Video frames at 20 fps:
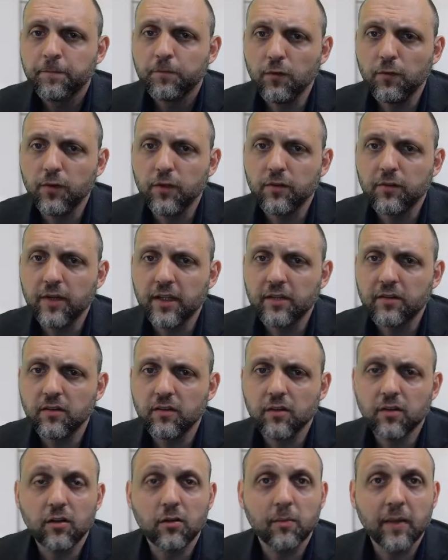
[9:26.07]
for
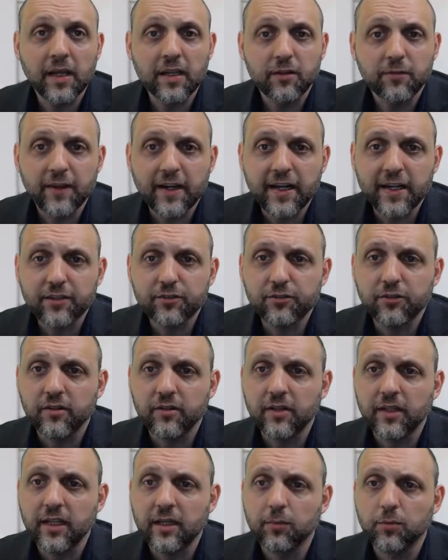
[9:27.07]
devices that are manufactured
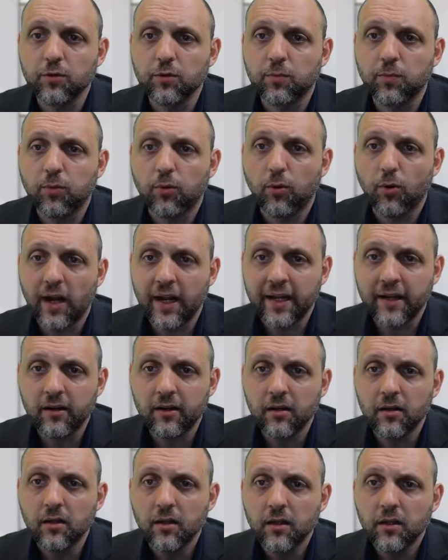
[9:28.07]
and labeled
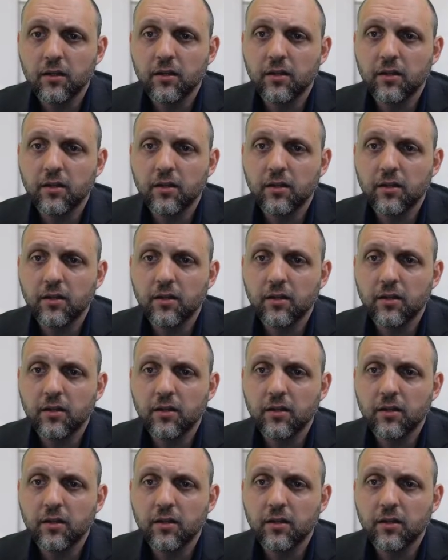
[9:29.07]
prior